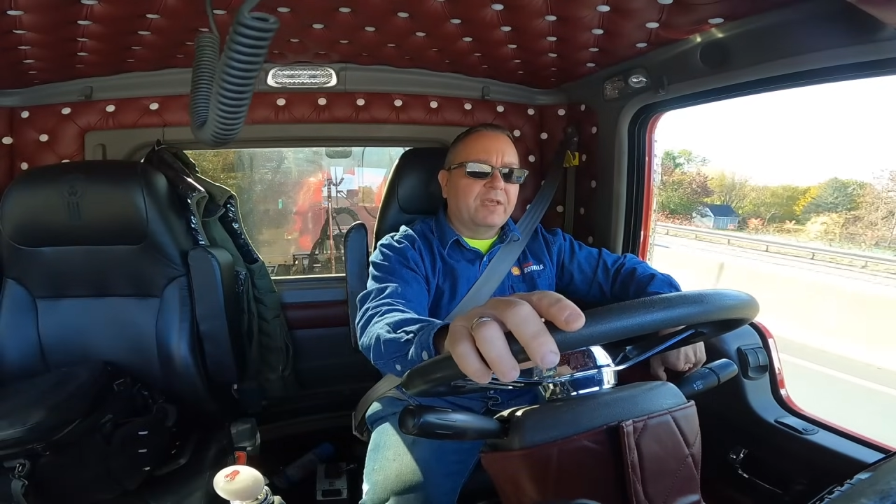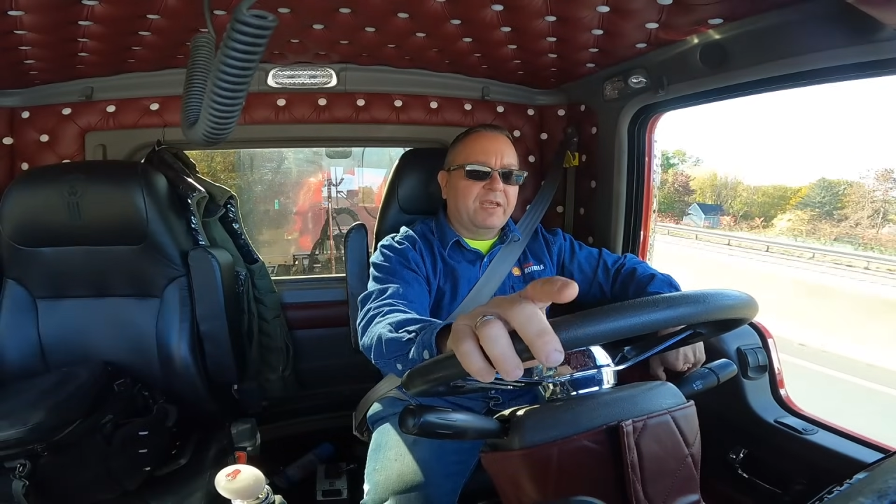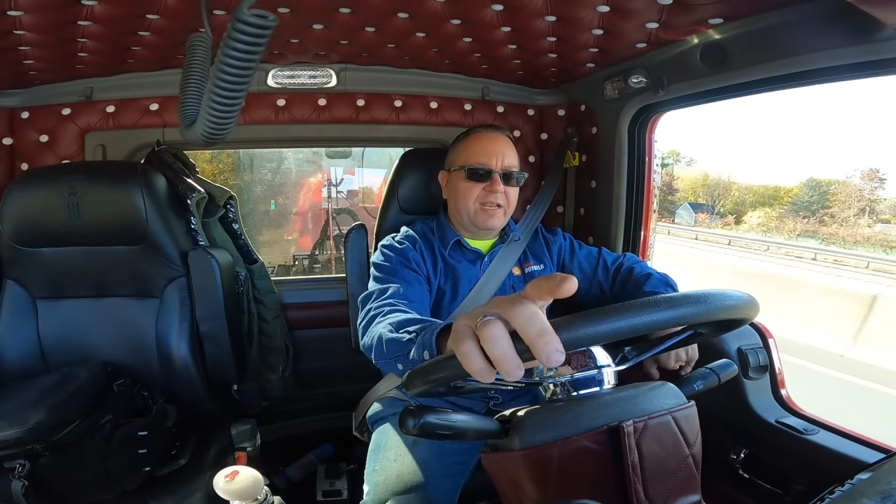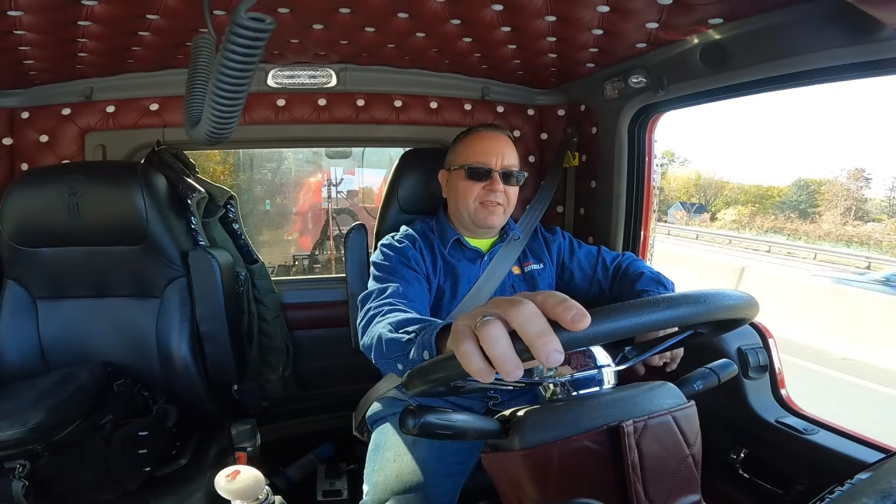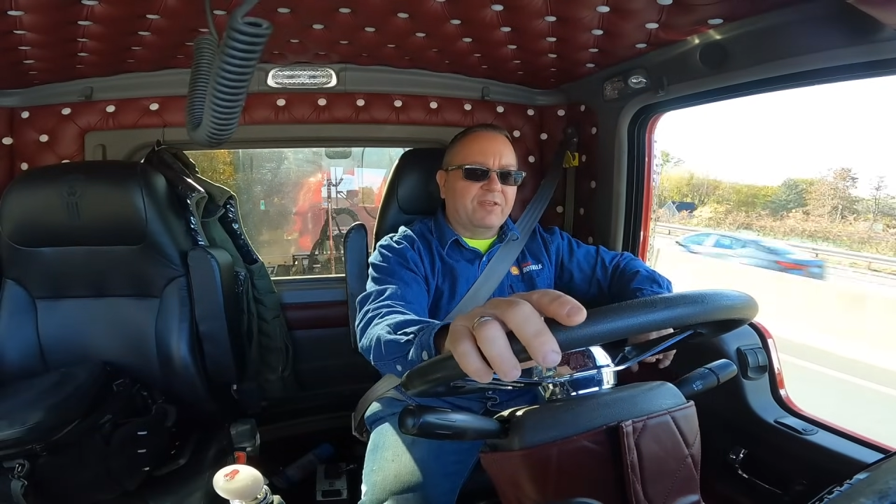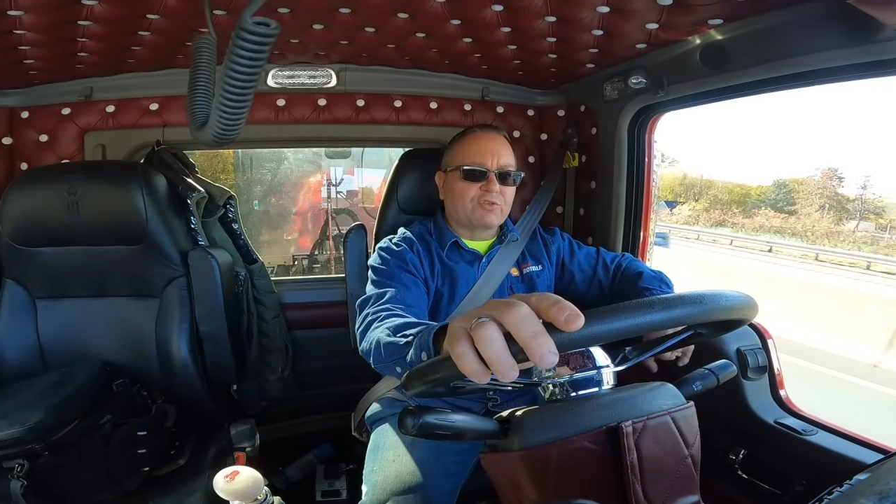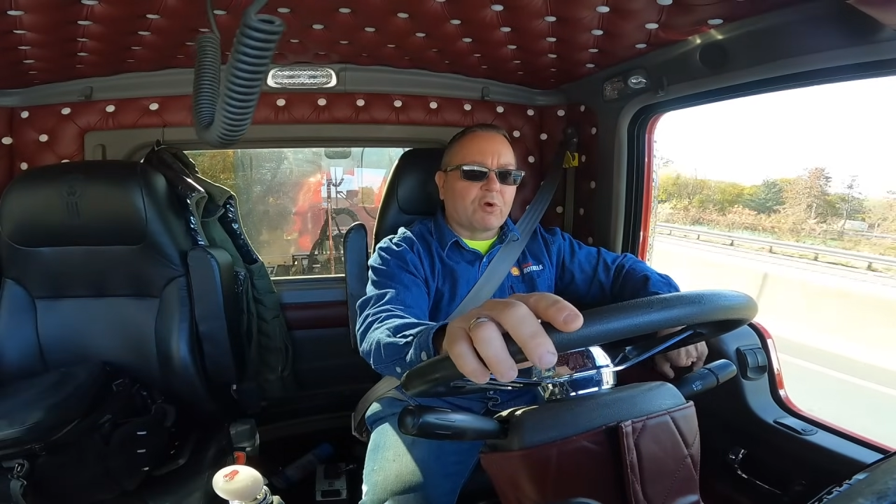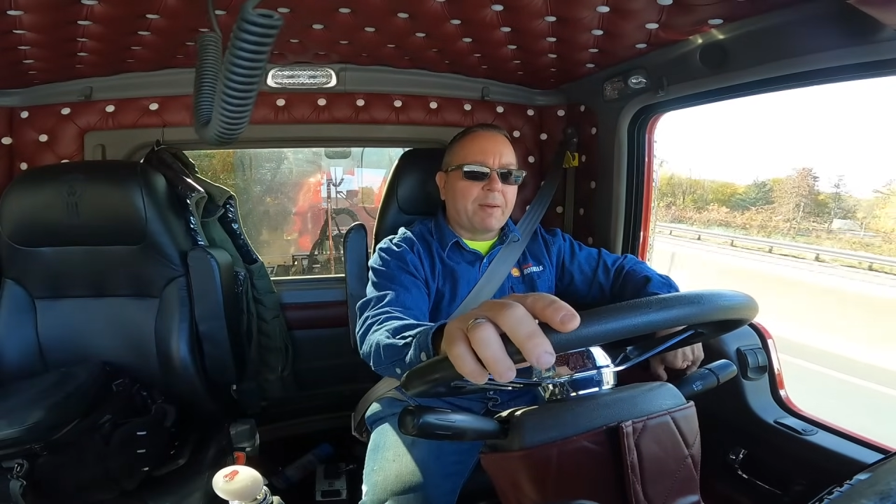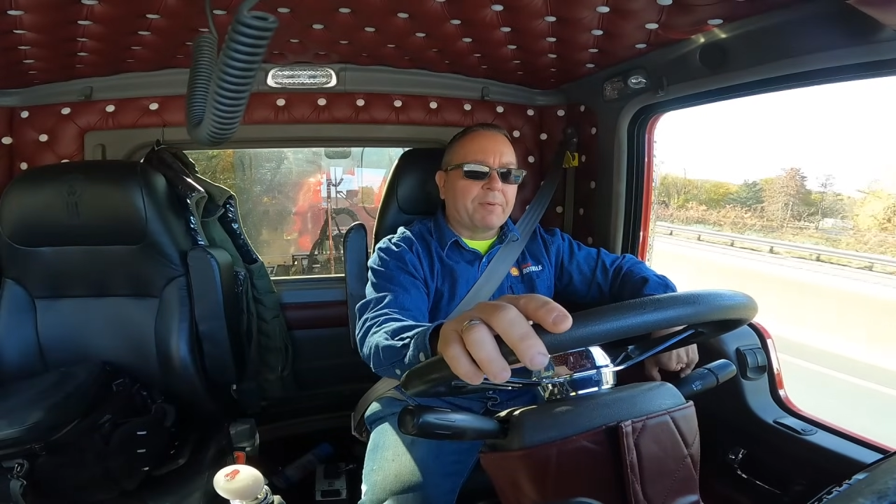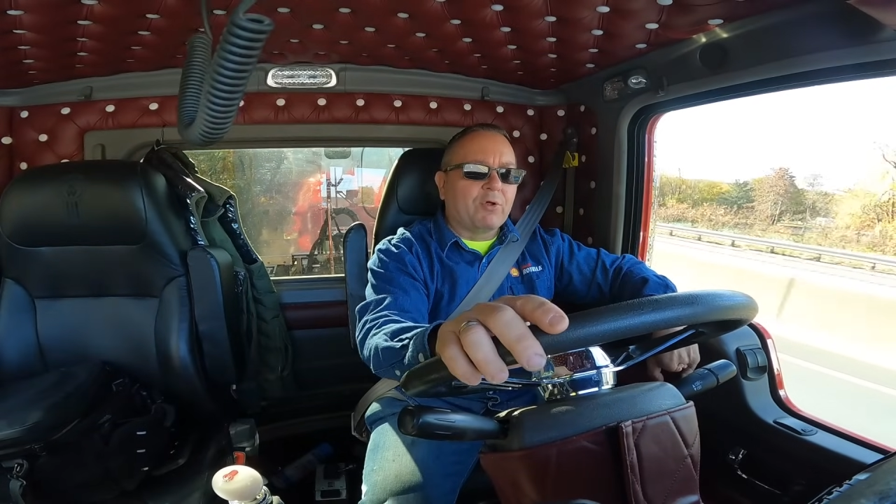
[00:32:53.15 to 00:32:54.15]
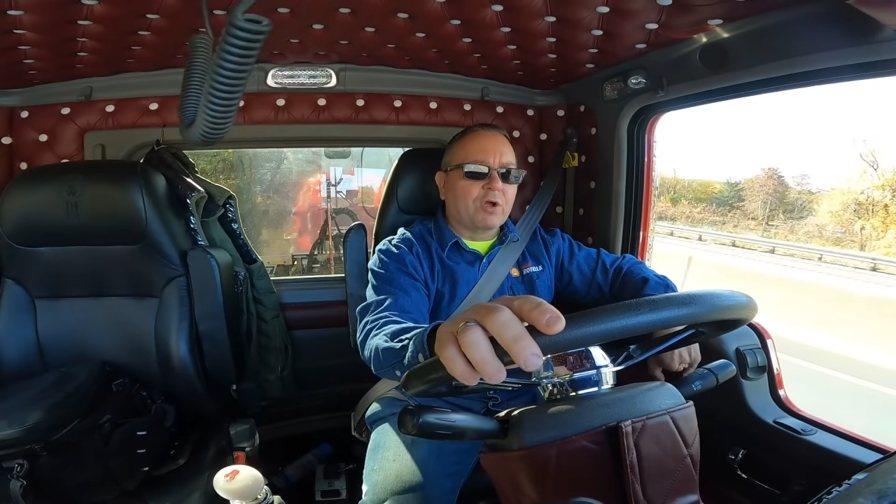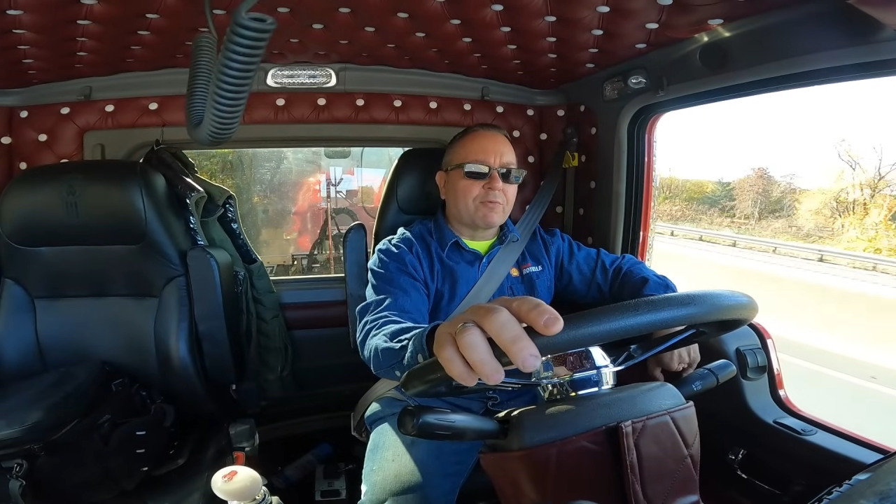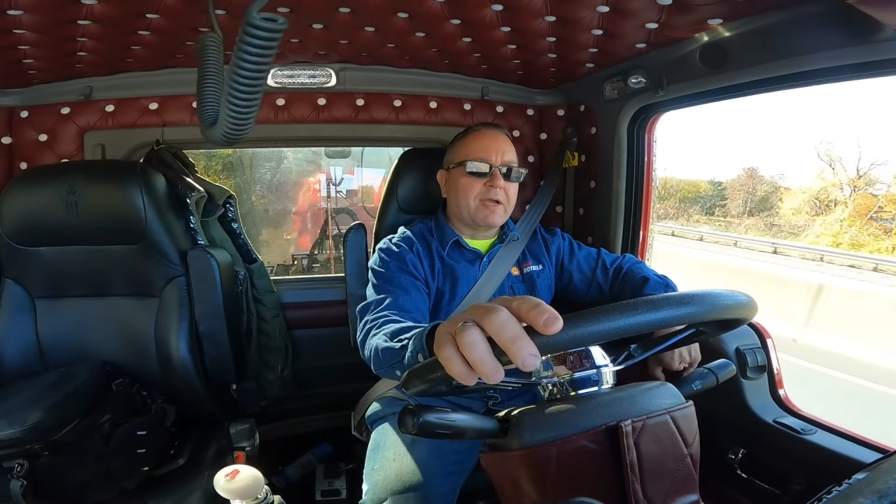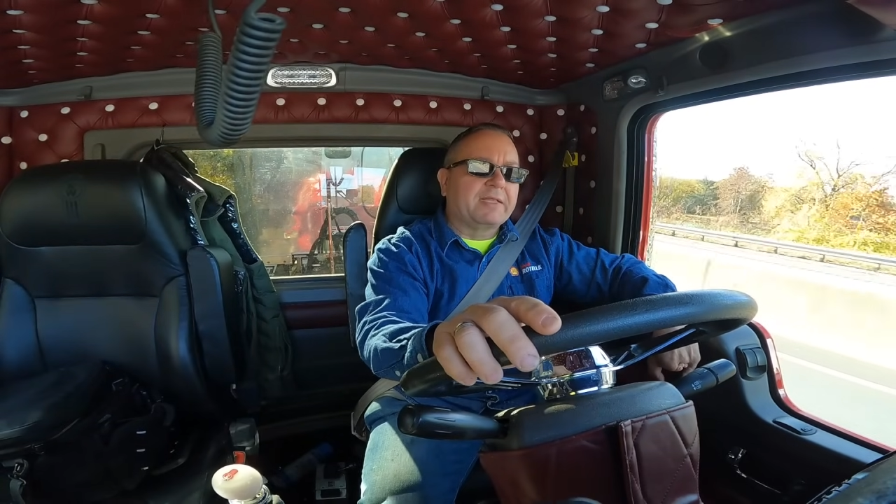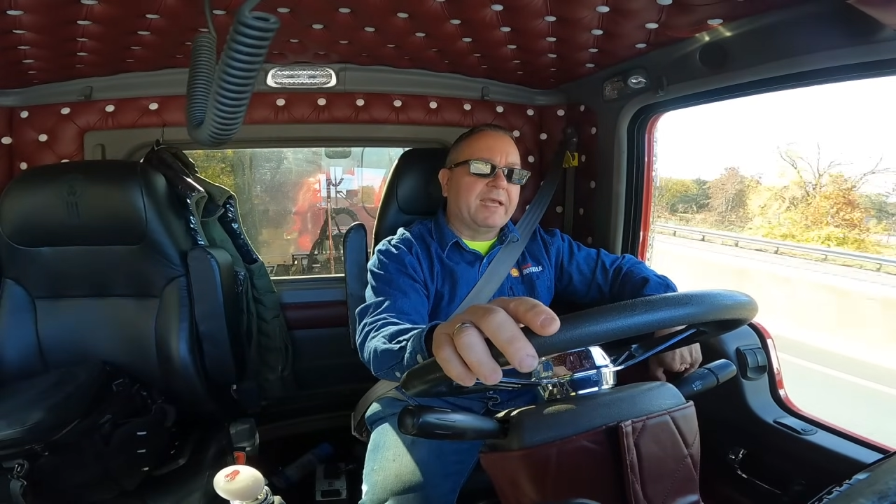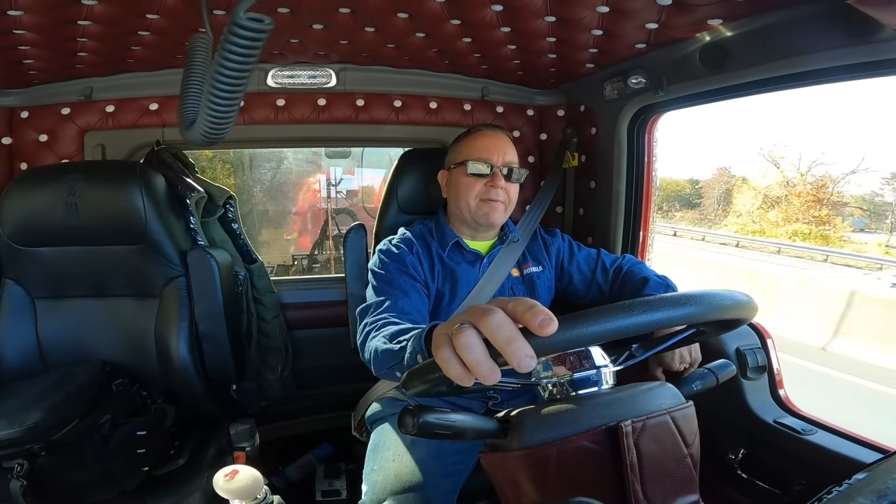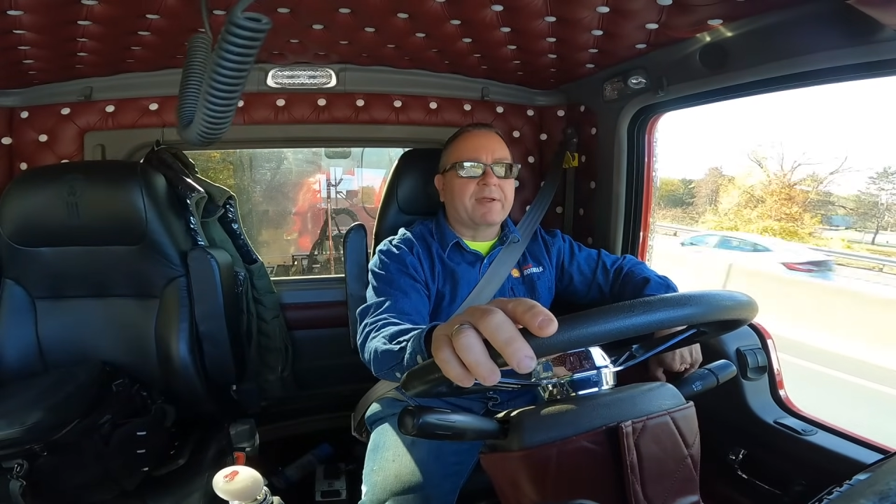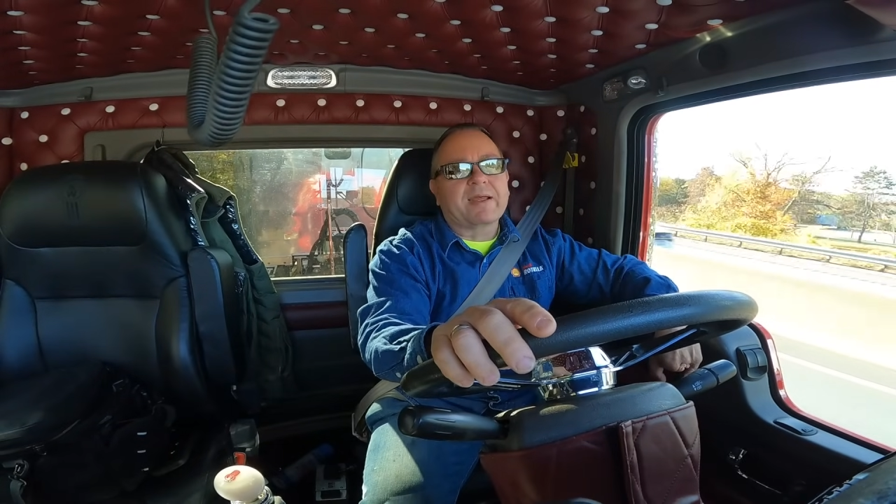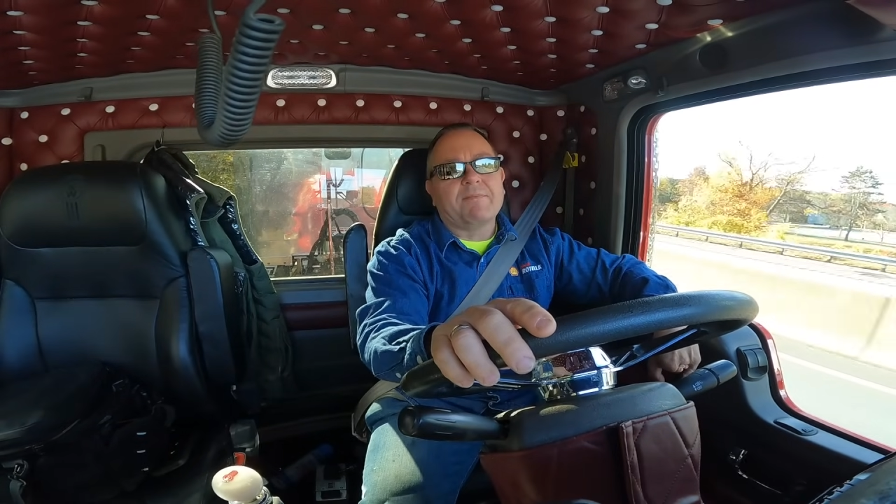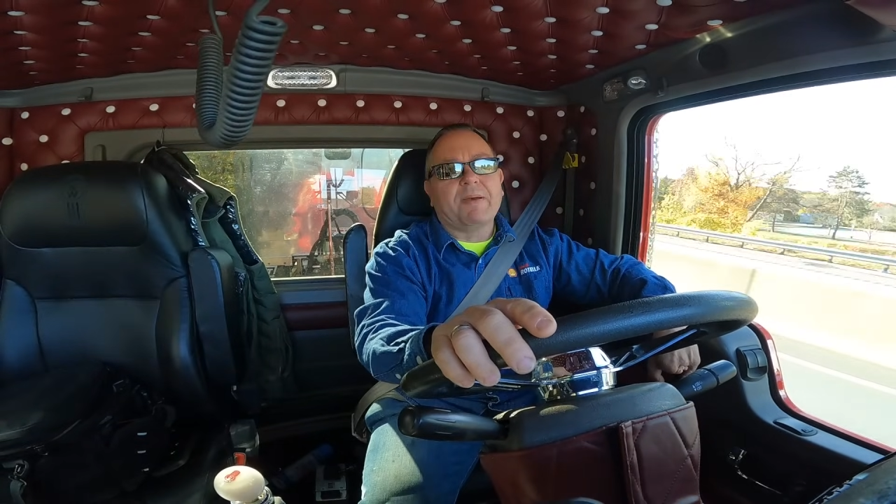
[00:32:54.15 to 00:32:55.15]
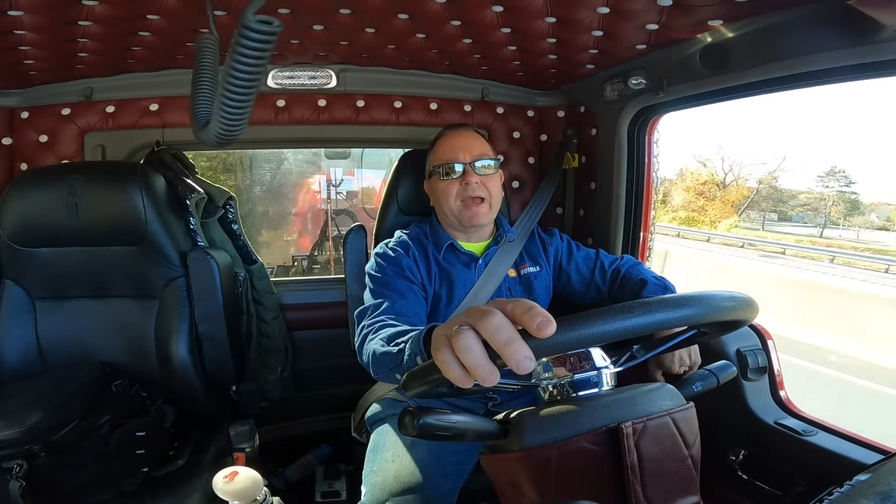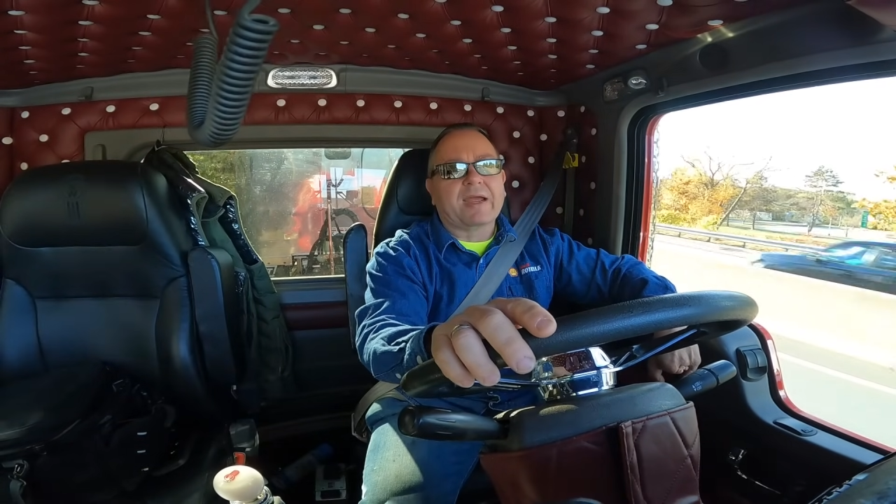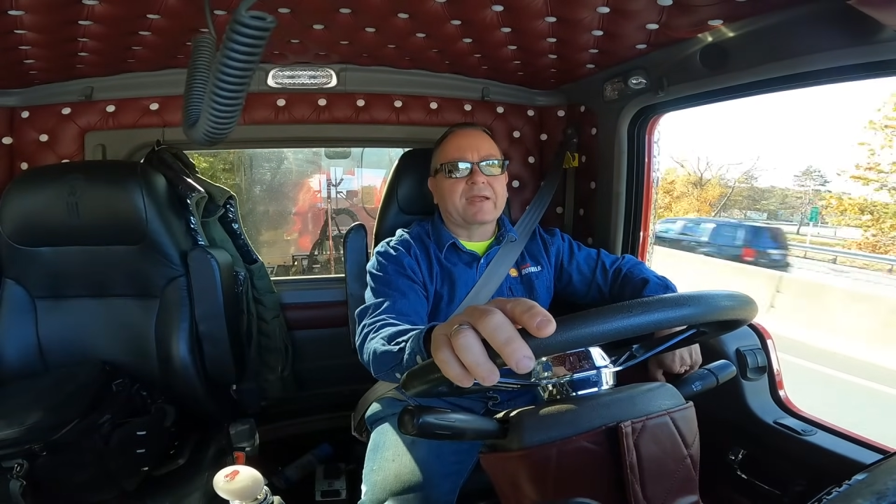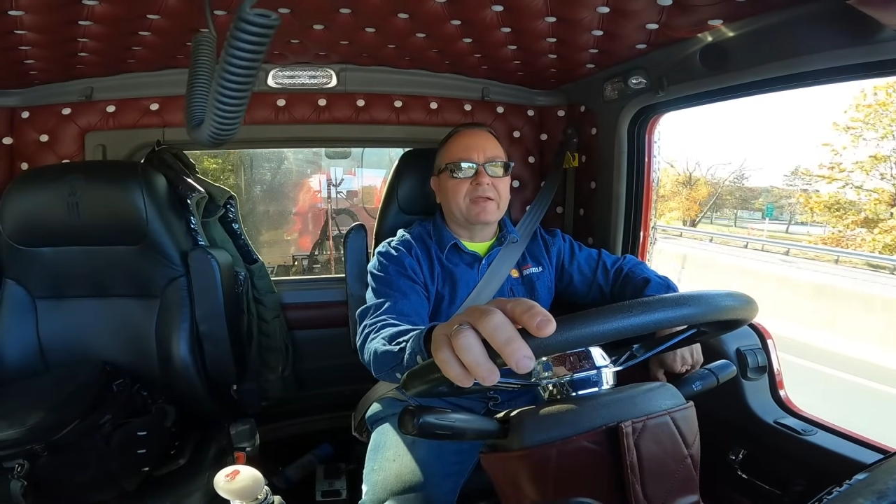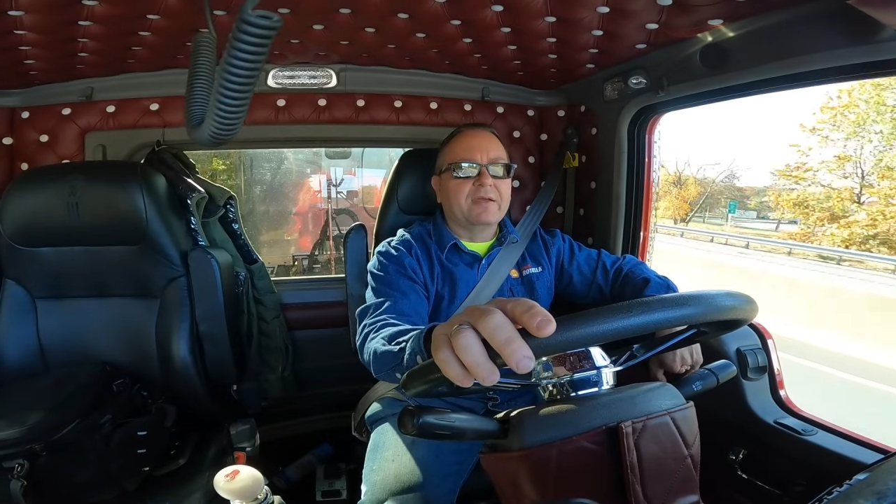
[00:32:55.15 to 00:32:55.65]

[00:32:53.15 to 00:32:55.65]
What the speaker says: he'd either drop and hook right there and come back